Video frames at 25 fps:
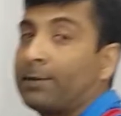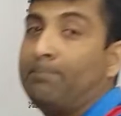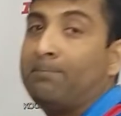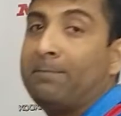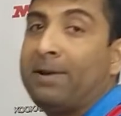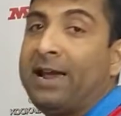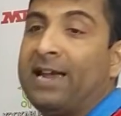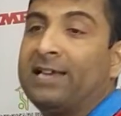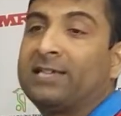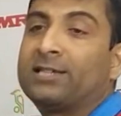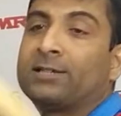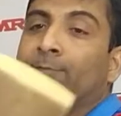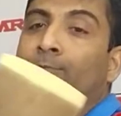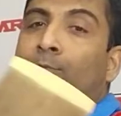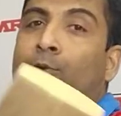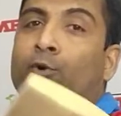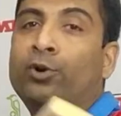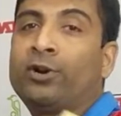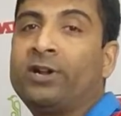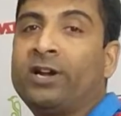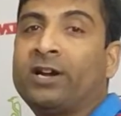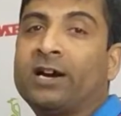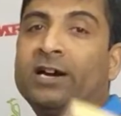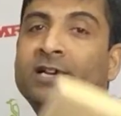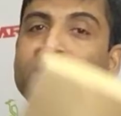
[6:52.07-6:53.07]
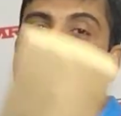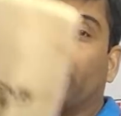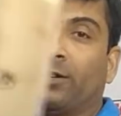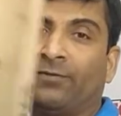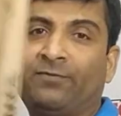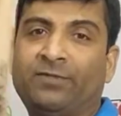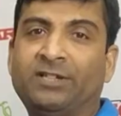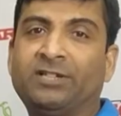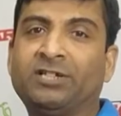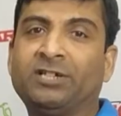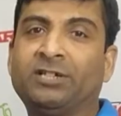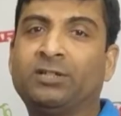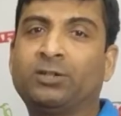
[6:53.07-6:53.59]
MACE Mordekaiser,
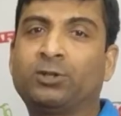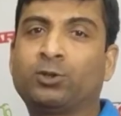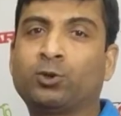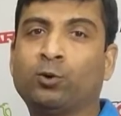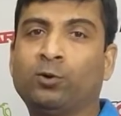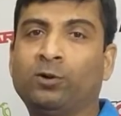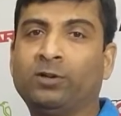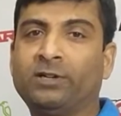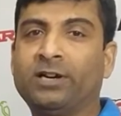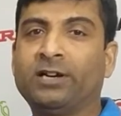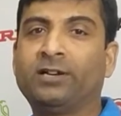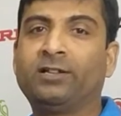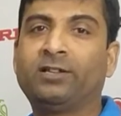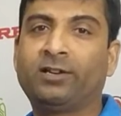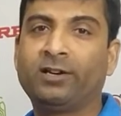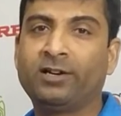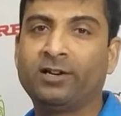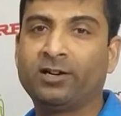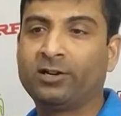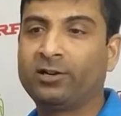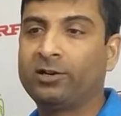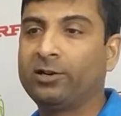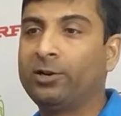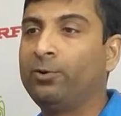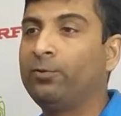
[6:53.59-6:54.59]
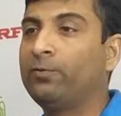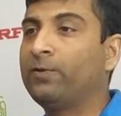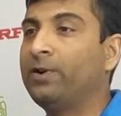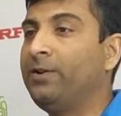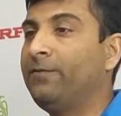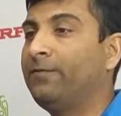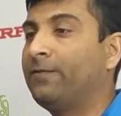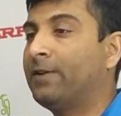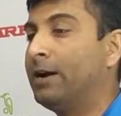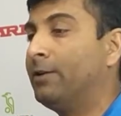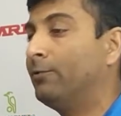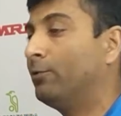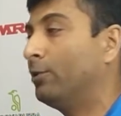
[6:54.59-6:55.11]
which is sold at
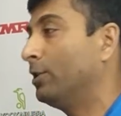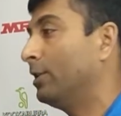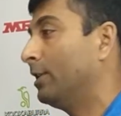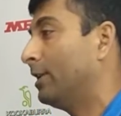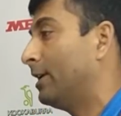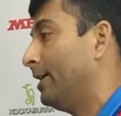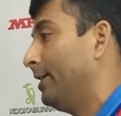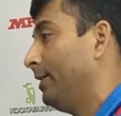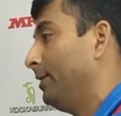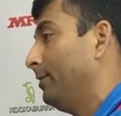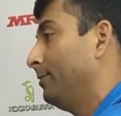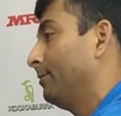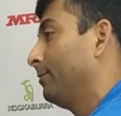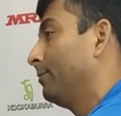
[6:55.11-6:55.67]
$325 online.